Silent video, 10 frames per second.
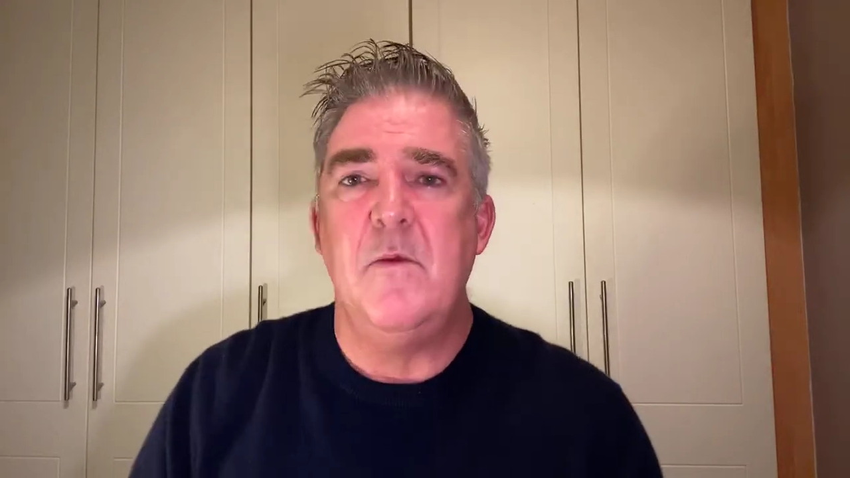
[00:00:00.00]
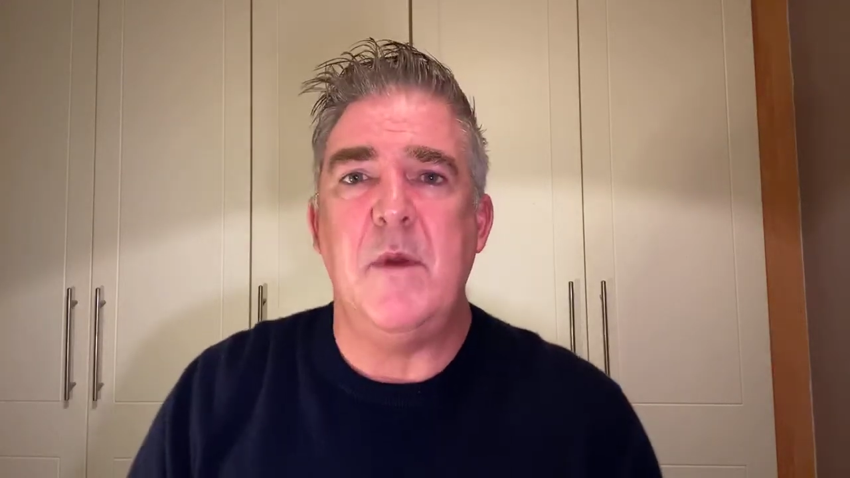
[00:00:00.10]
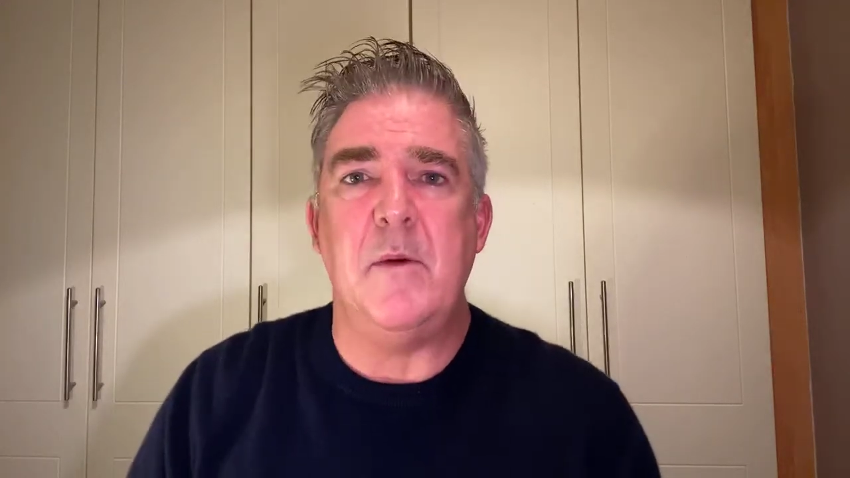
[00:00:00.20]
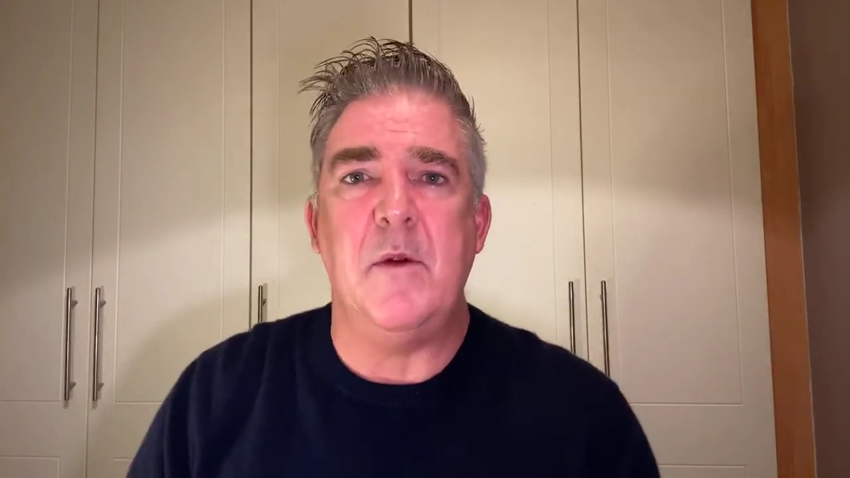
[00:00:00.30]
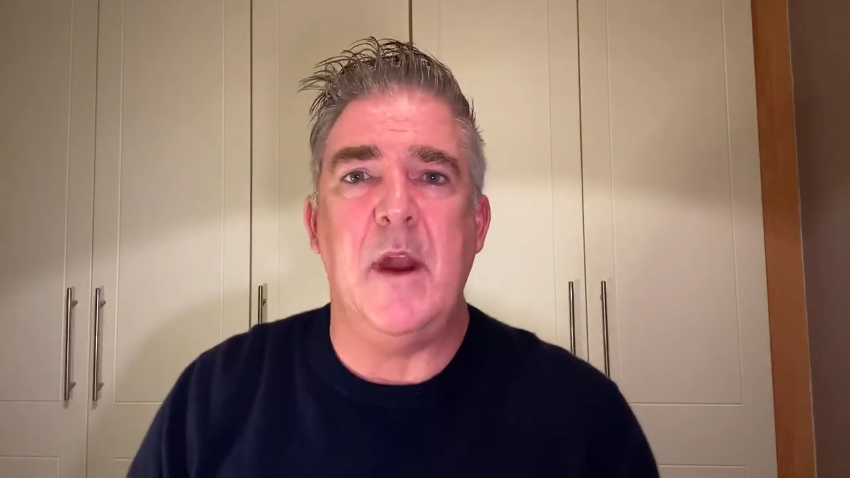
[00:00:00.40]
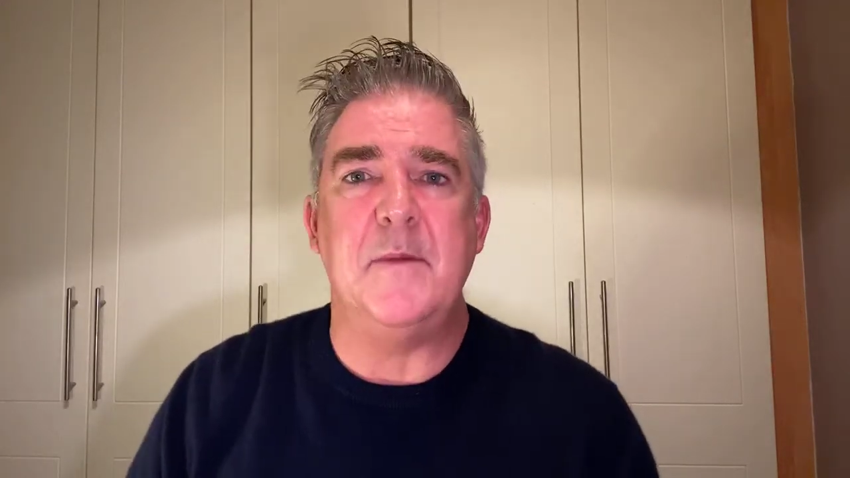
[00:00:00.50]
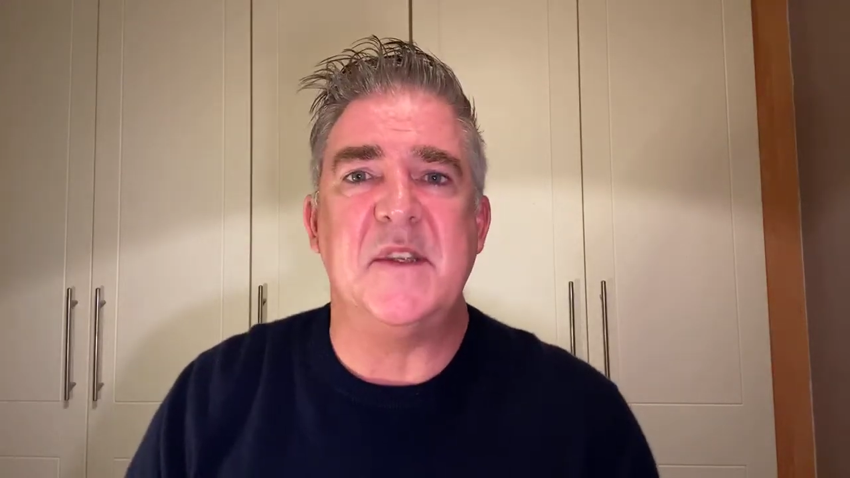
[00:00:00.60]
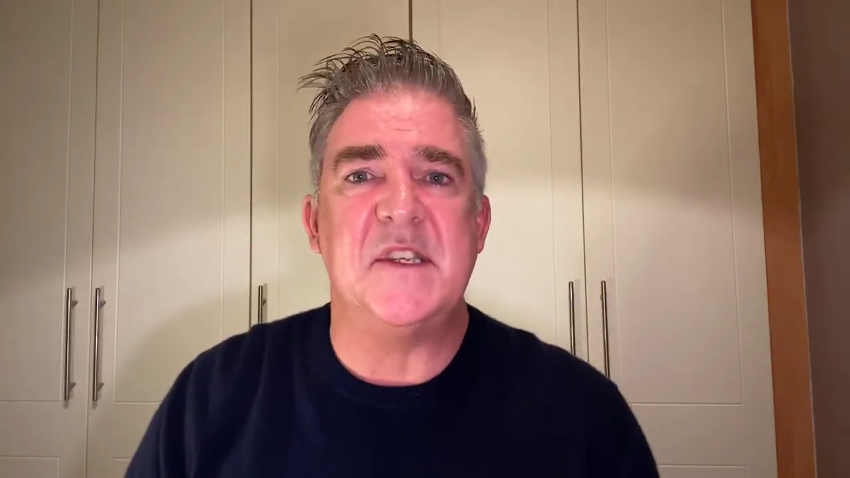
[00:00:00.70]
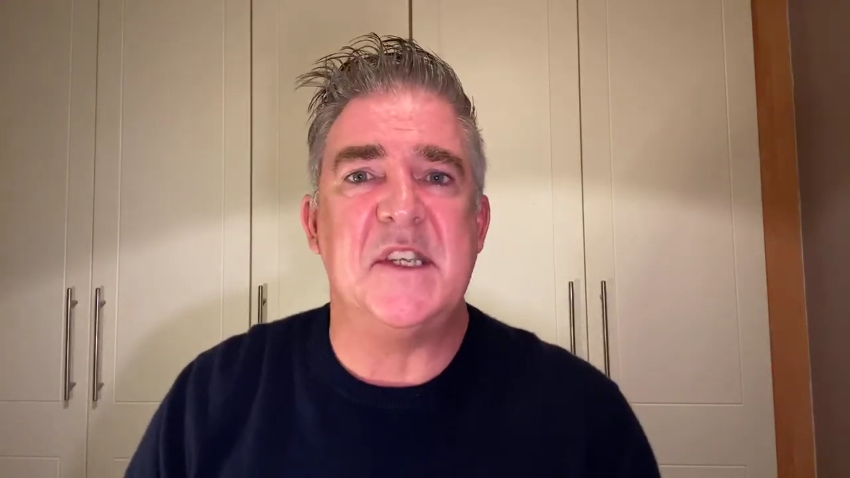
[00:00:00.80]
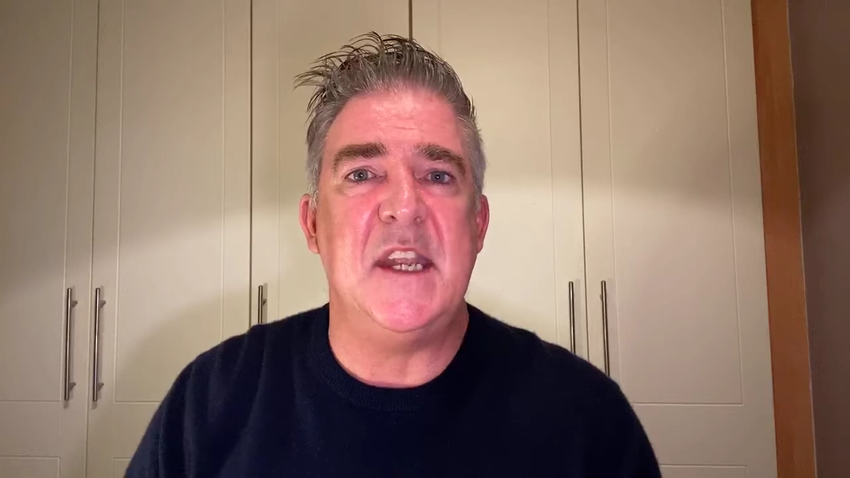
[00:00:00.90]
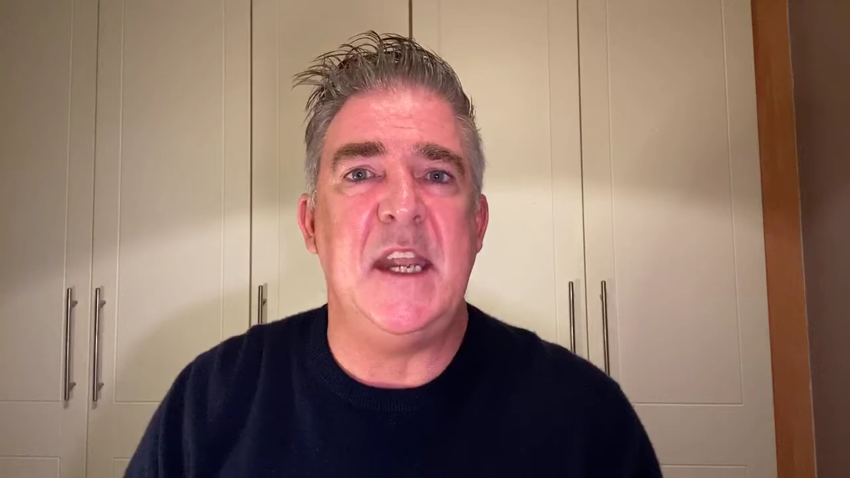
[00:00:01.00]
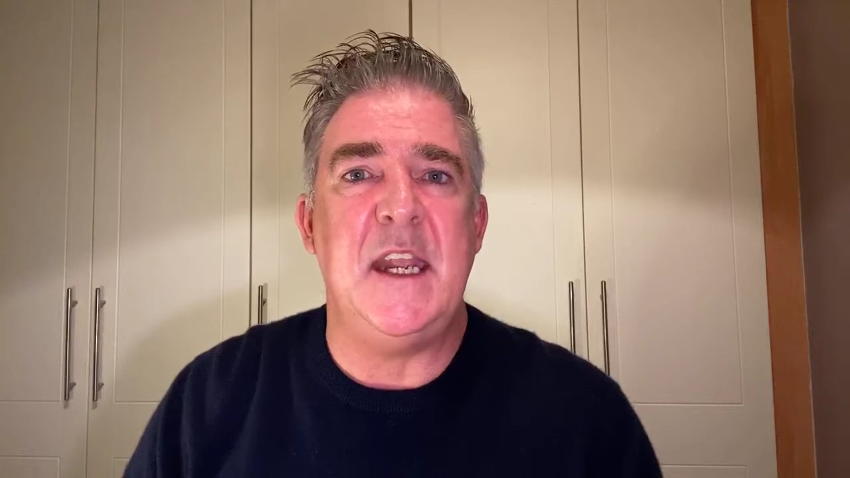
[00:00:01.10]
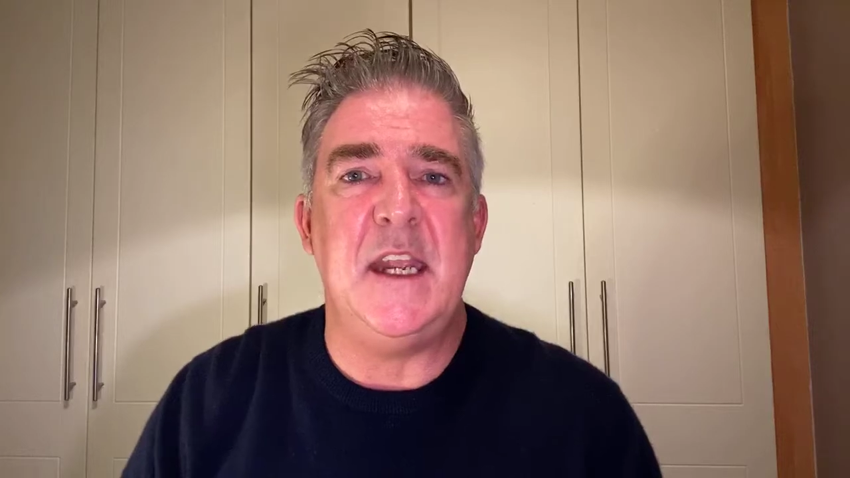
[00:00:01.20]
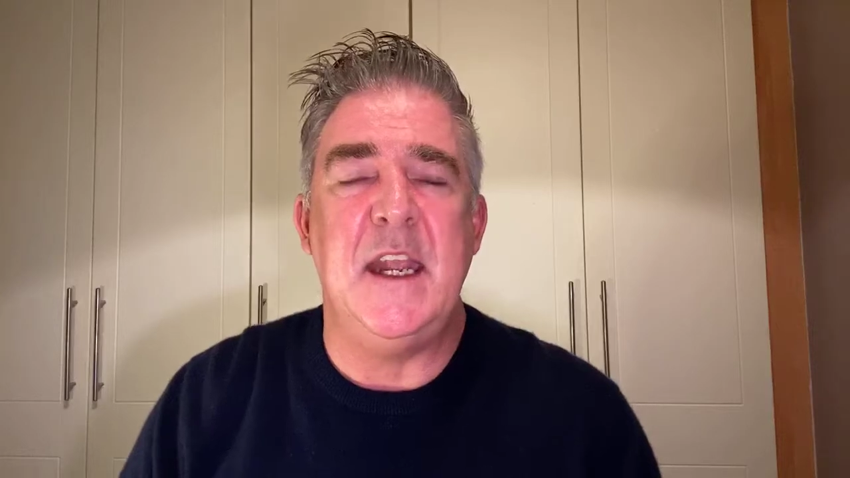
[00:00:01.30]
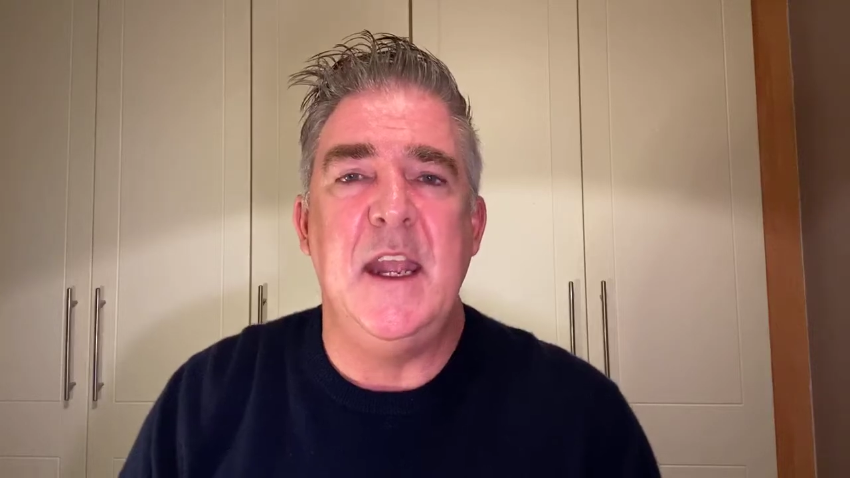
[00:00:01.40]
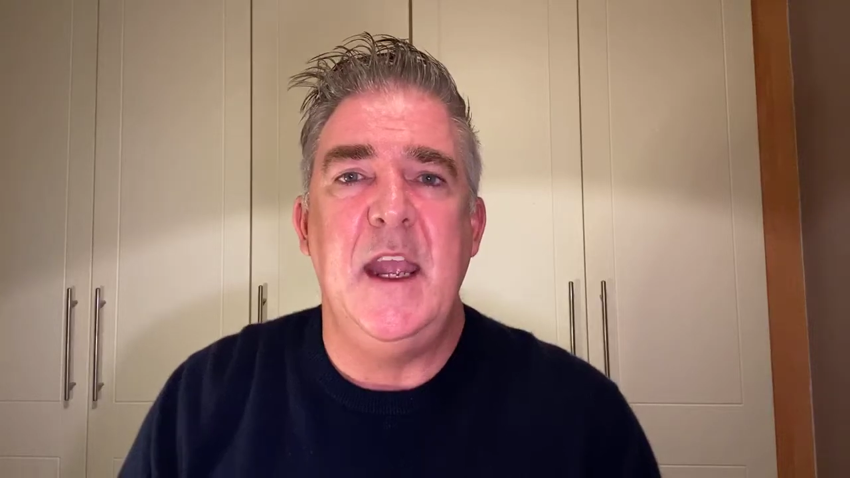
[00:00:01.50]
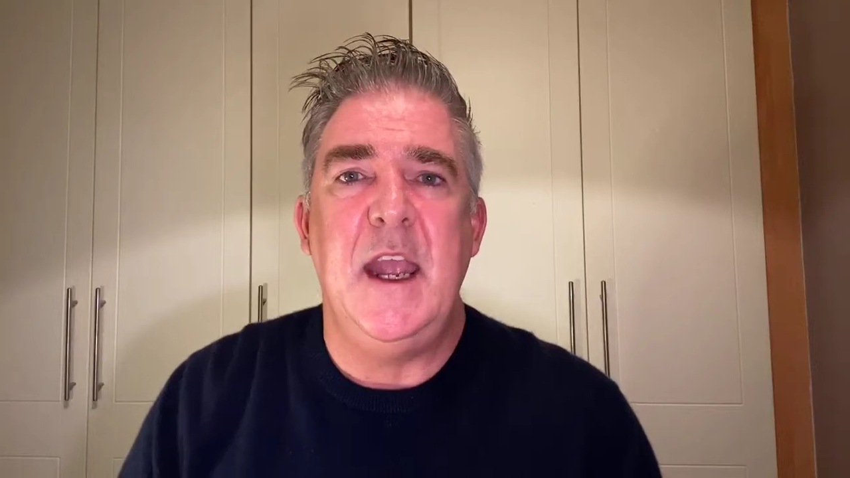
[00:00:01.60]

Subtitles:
where we were able to see